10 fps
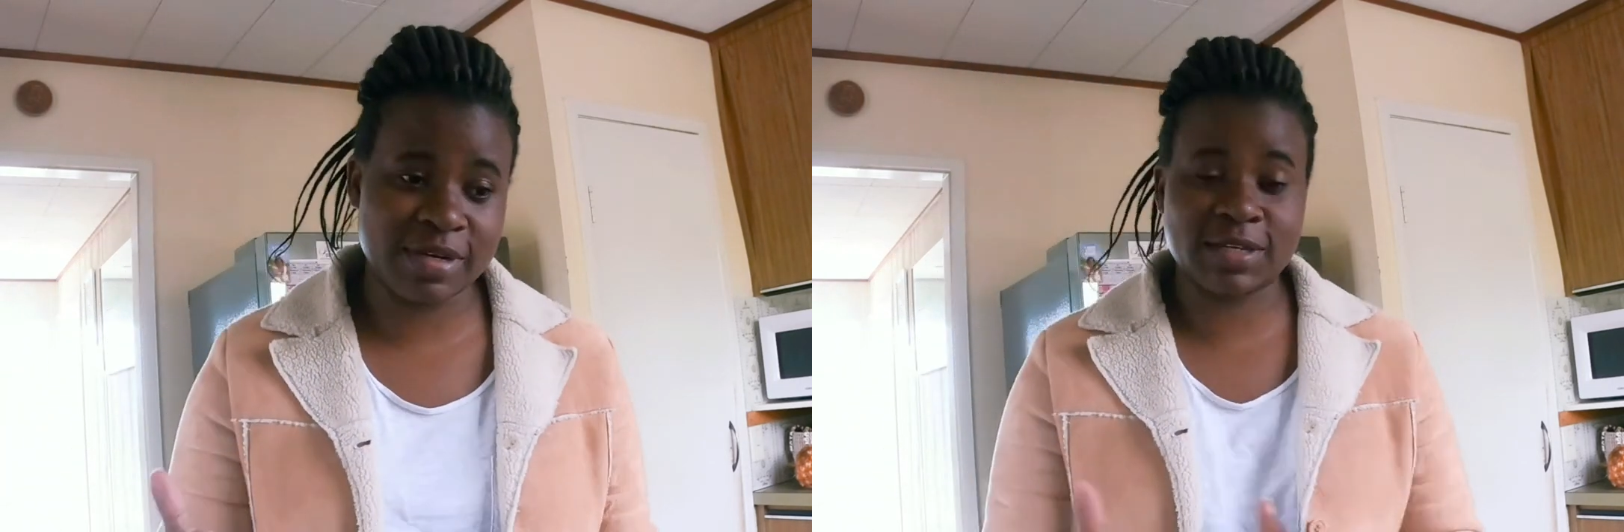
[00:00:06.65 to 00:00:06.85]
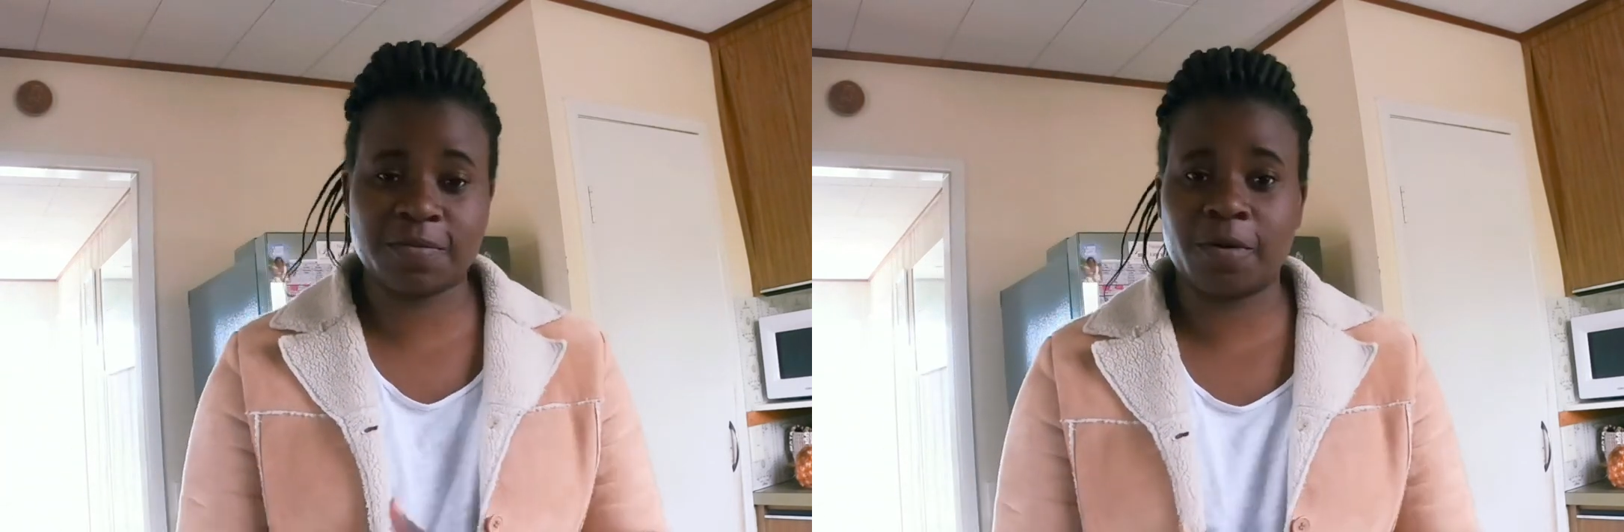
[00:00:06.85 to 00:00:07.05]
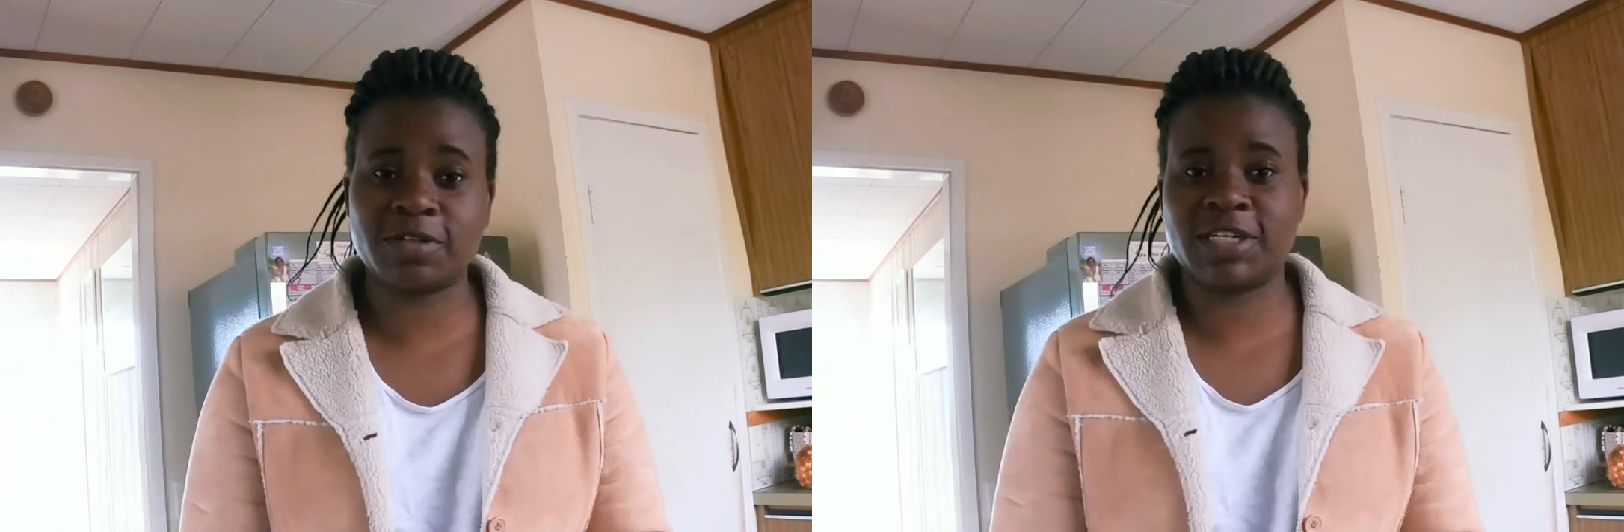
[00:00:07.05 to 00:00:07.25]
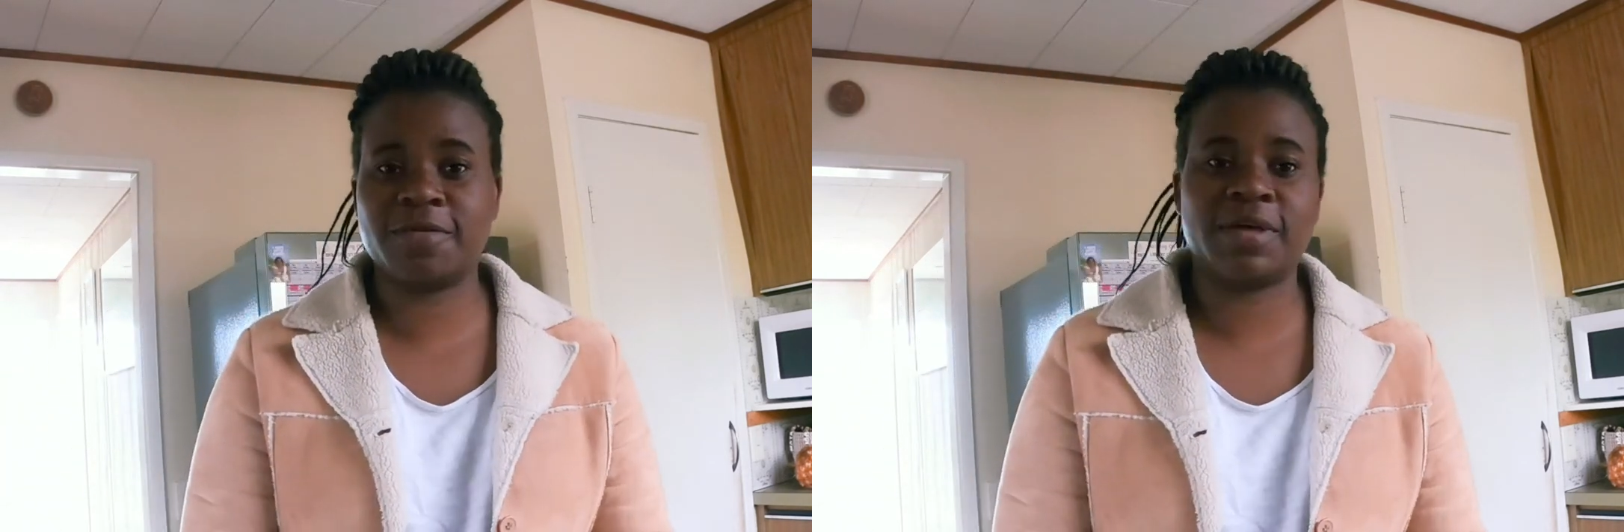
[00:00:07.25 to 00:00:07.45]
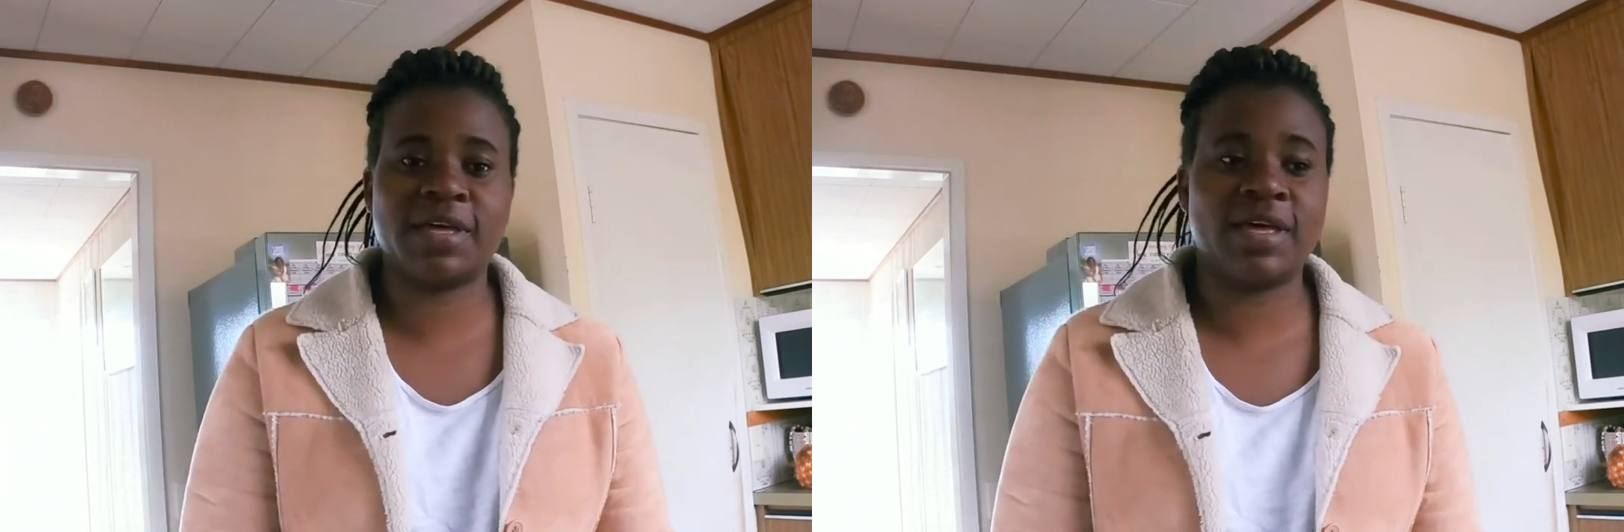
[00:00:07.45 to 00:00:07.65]
me,
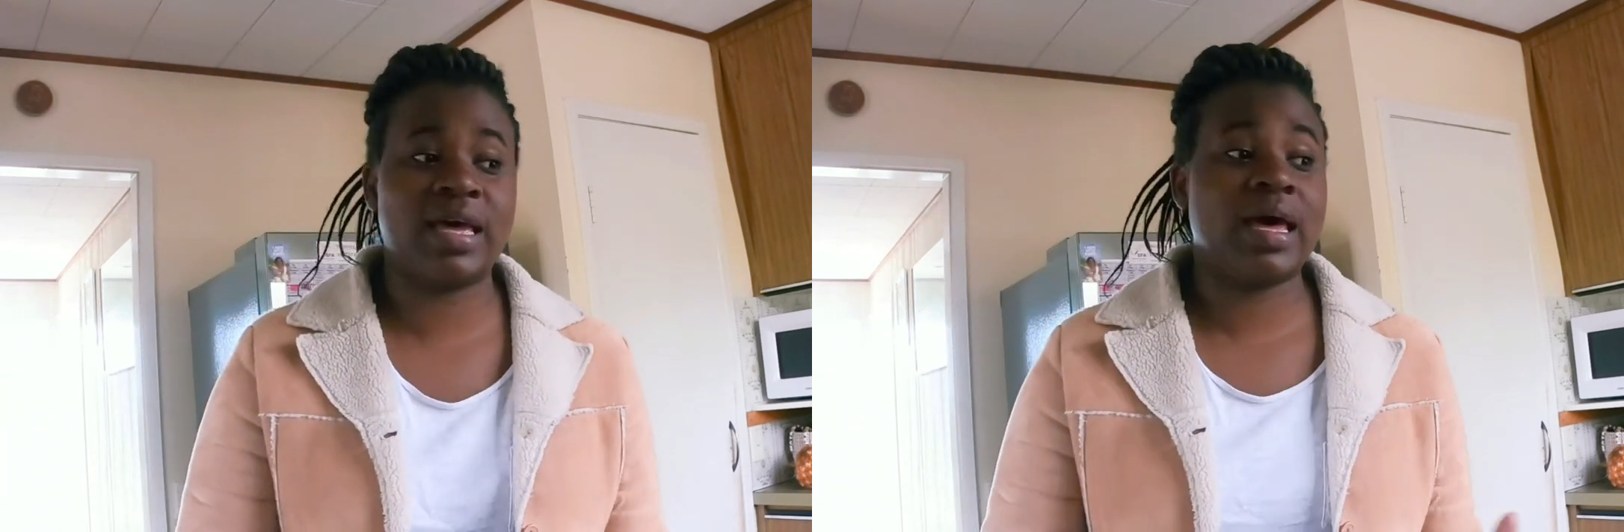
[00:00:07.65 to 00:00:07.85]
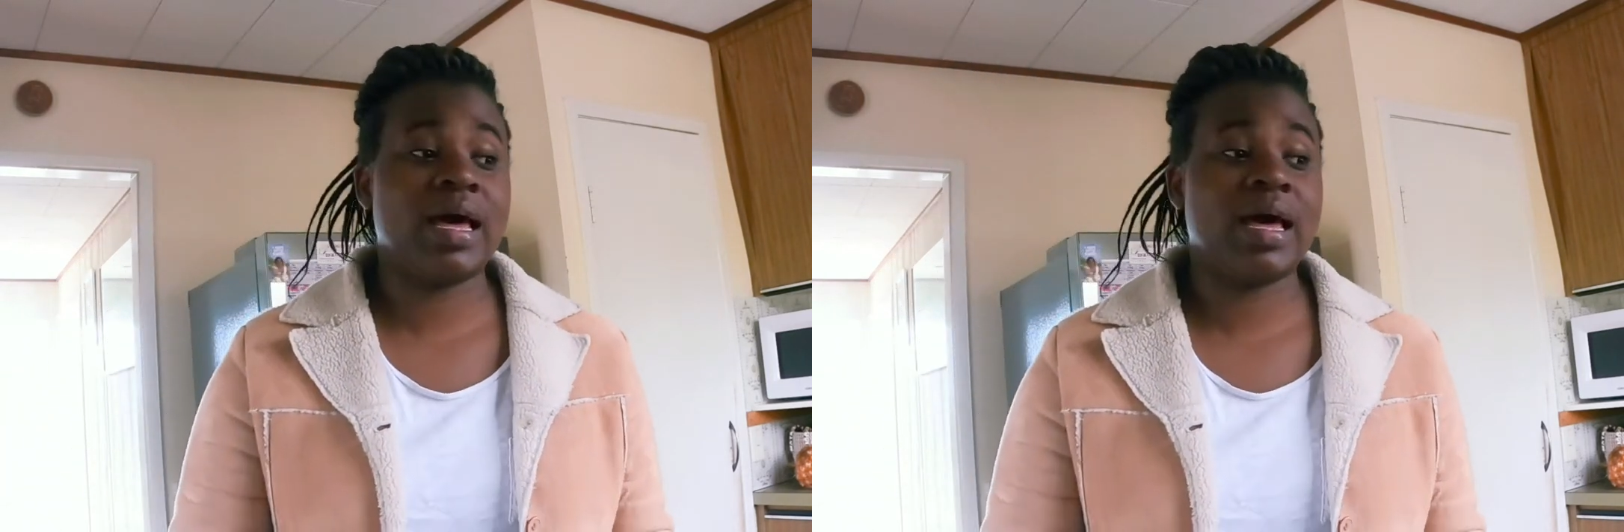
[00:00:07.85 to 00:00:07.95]
supporting me,